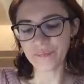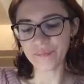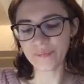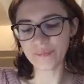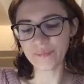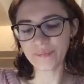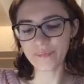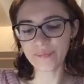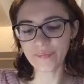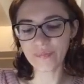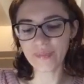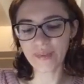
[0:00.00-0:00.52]

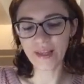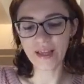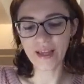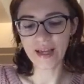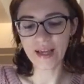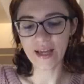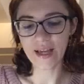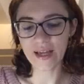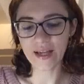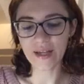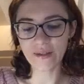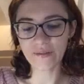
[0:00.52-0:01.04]

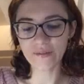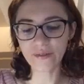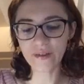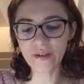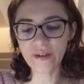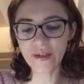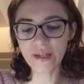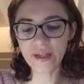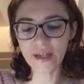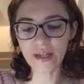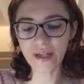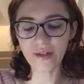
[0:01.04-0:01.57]

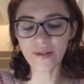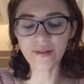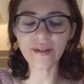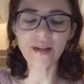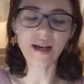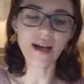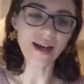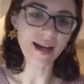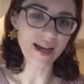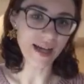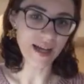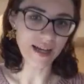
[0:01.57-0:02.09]
We're
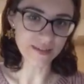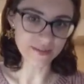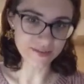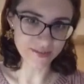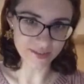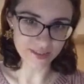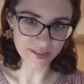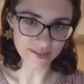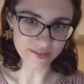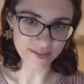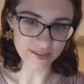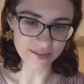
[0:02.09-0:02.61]
gonna have
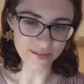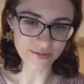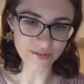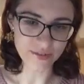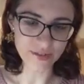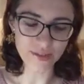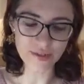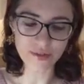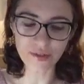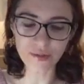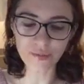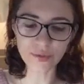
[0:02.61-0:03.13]
6
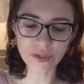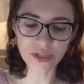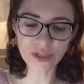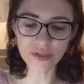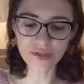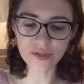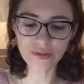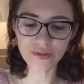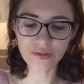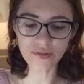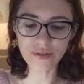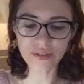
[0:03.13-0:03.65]
different
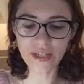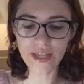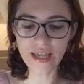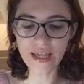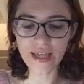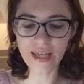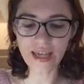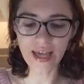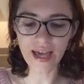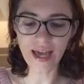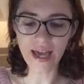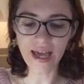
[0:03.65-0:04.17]
options
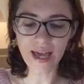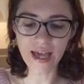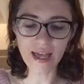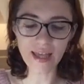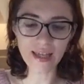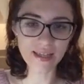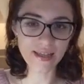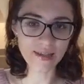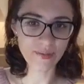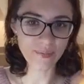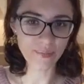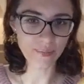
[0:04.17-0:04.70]
today,
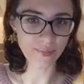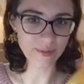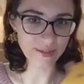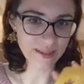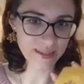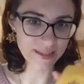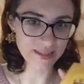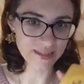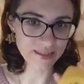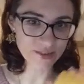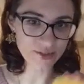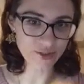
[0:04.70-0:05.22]
and
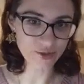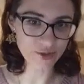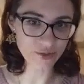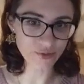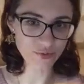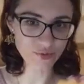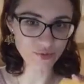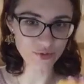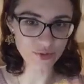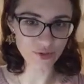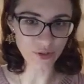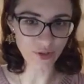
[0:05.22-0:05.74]
please
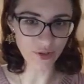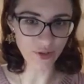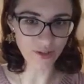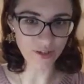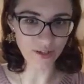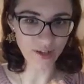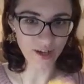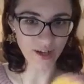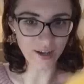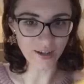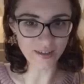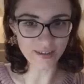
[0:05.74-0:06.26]
choose your
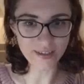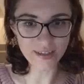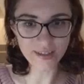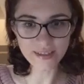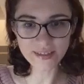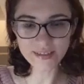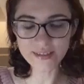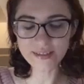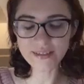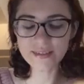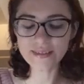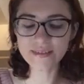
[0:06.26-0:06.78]

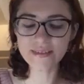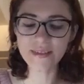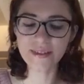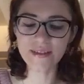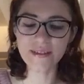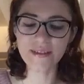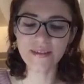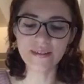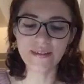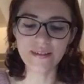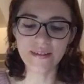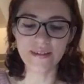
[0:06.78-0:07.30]
goddess,
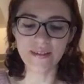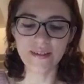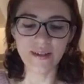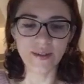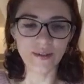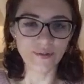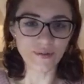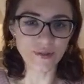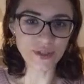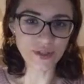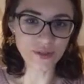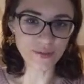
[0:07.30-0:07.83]

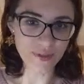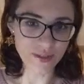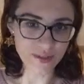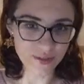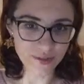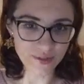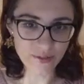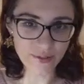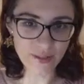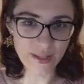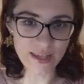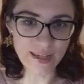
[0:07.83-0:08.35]
which one
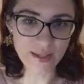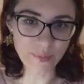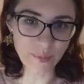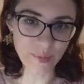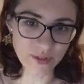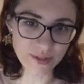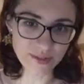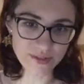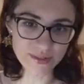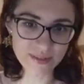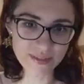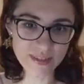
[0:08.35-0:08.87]
you like
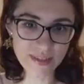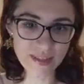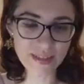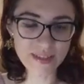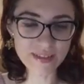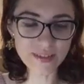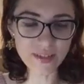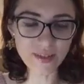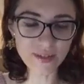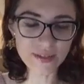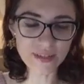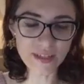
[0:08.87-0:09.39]
most.
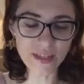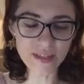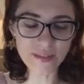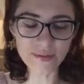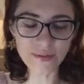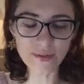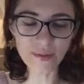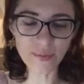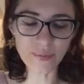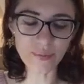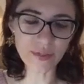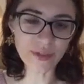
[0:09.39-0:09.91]
So that
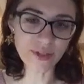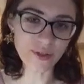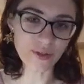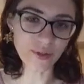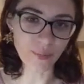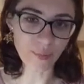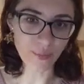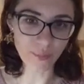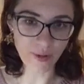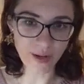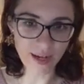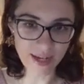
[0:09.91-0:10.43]
will be your
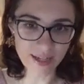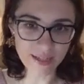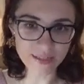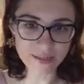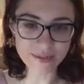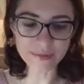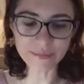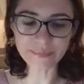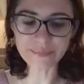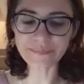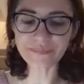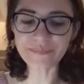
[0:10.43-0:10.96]

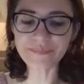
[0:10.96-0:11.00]
pile.